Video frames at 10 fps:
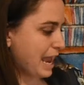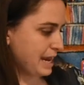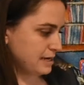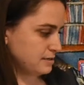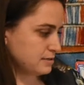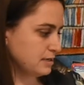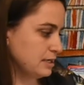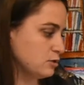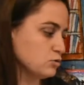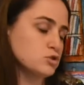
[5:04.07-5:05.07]
8
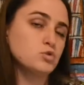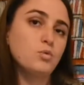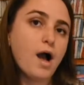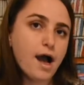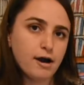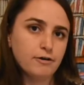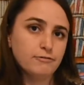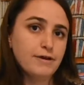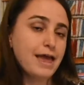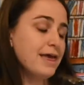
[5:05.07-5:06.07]
equals
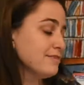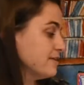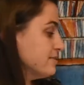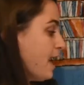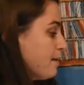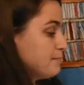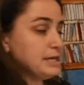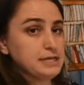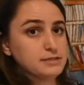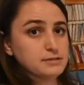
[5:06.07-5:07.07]
12, then that
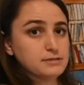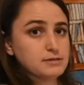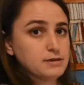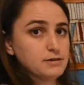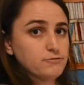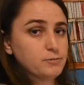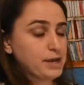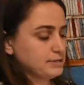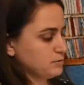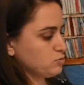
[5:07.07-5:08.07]
means, for
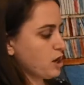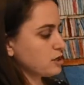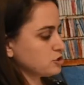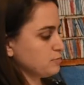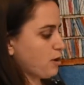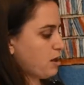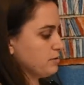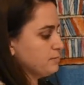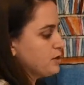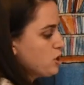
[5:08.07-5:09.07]
my subtraction
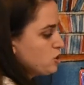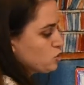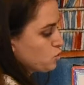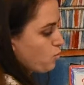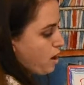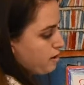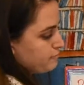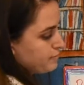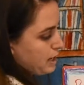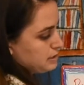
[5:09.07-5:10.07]
problem,
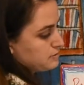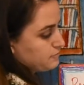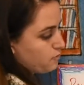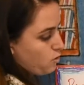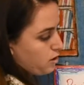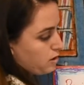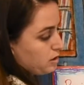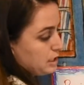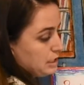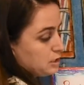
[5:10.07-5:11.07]
12 minus
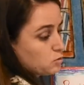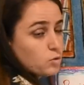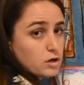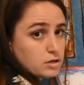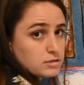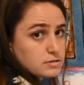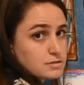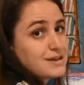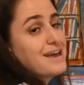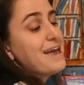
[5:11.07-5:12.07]
4
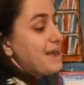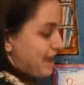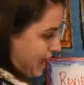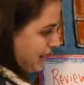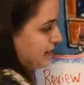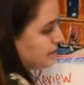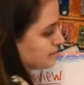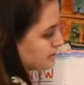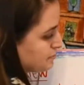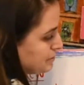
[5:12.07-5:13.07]
equals
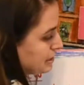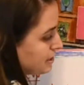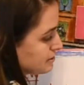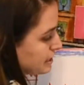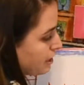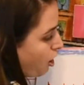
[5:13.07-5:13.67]
8. Because they